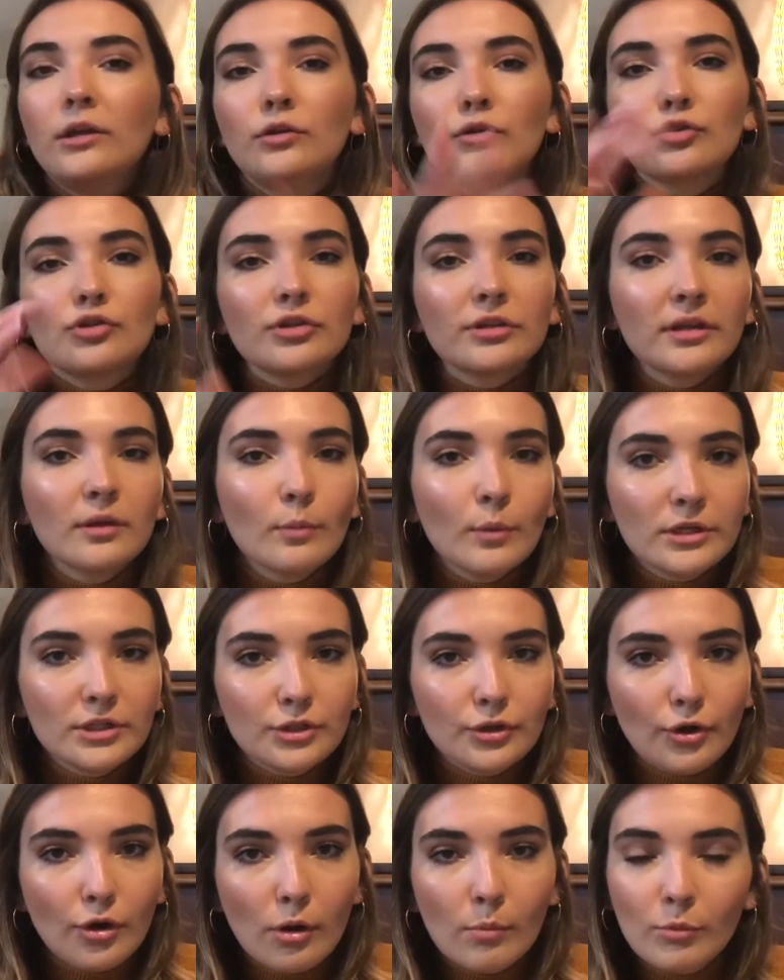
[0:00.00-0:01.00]
usually once
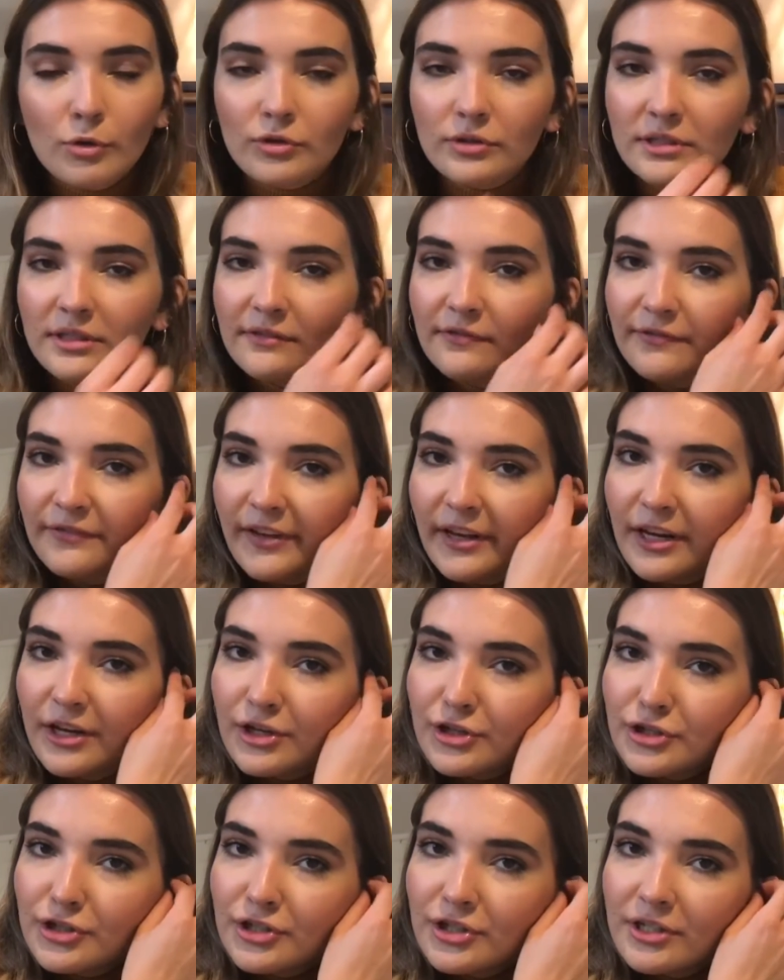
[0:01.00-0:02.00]
you're almost
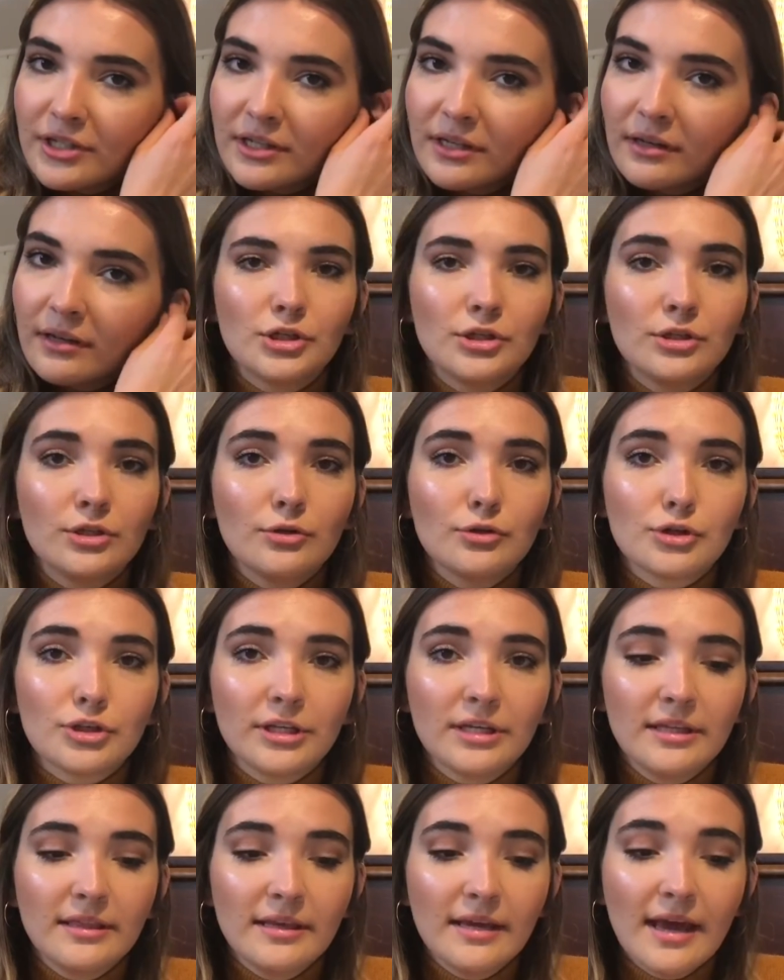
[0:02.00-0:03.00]
finished, and
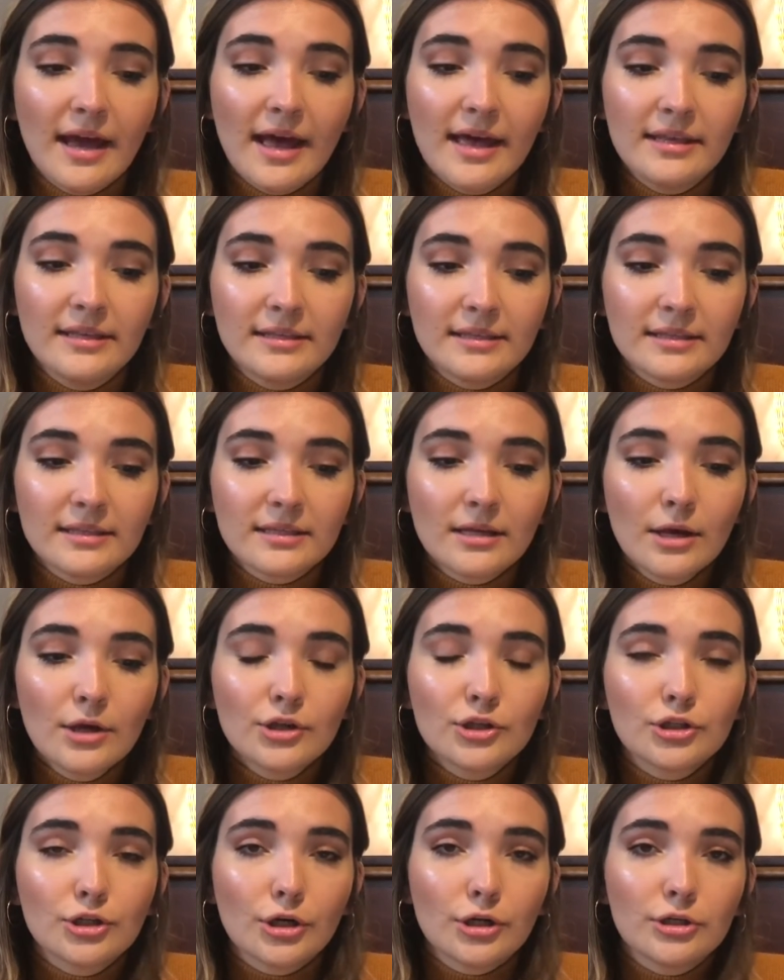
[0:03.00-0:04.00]
usually the ends
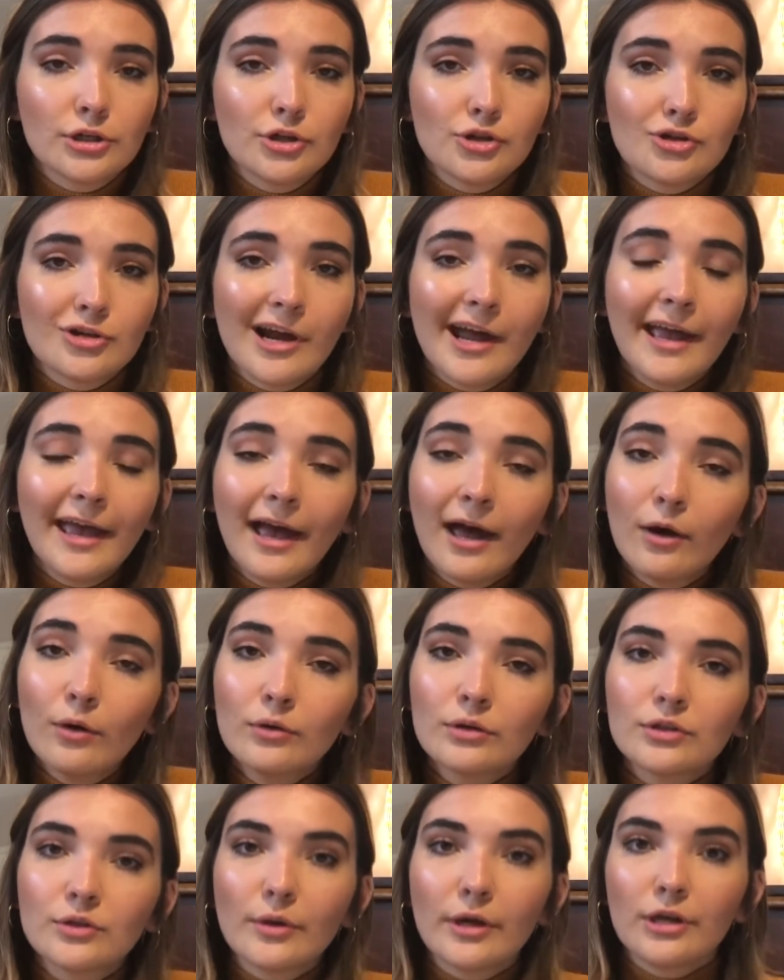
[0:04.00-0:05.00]
start to dry
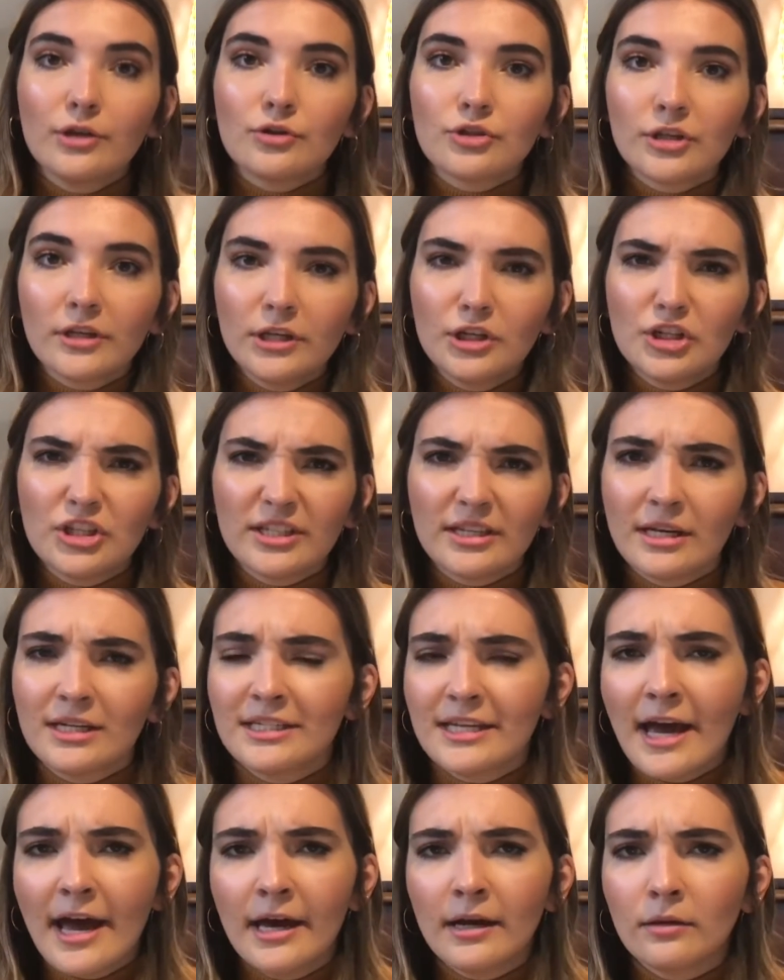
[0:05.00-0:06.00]
out, so I usually just like
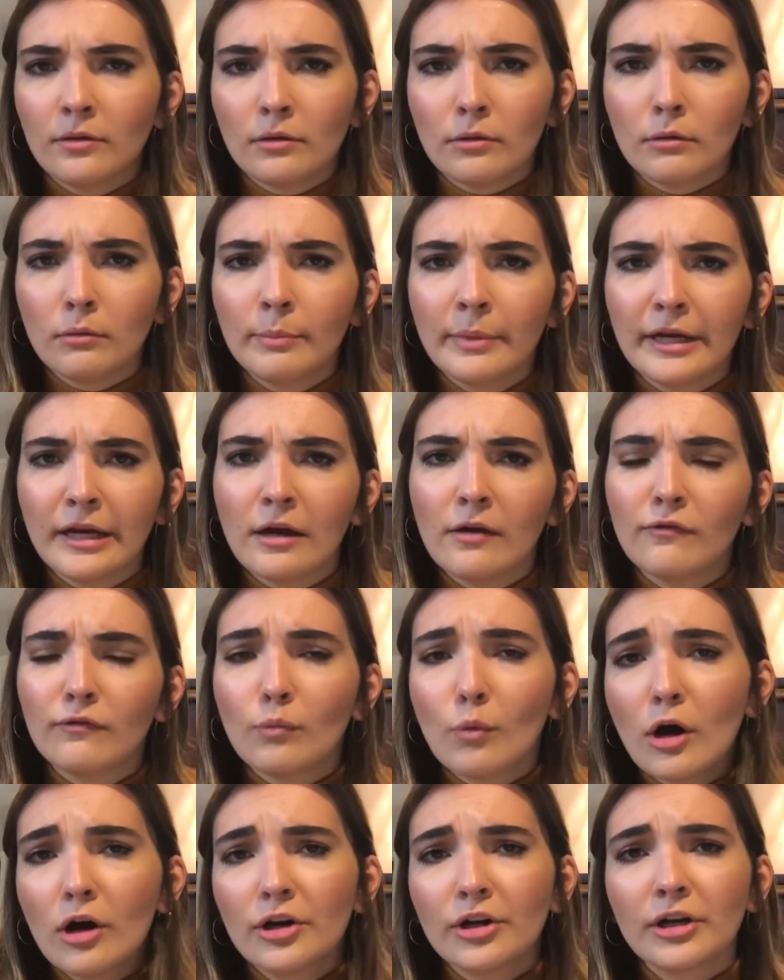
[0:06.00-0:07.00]
to add a little bit of
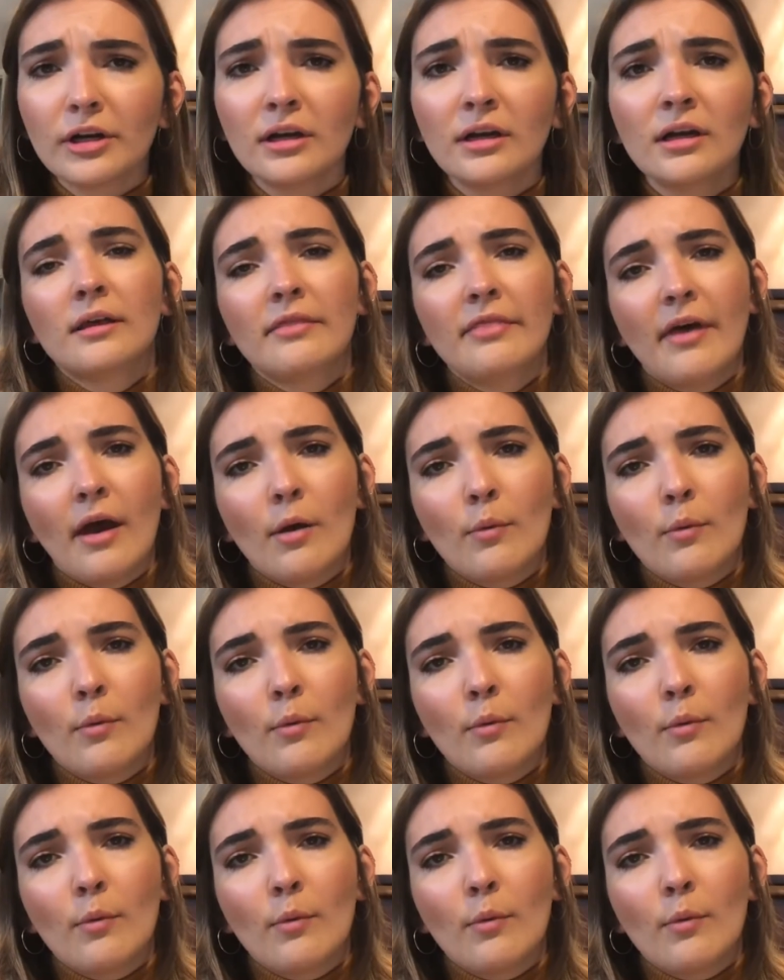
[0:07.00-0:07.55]
water. That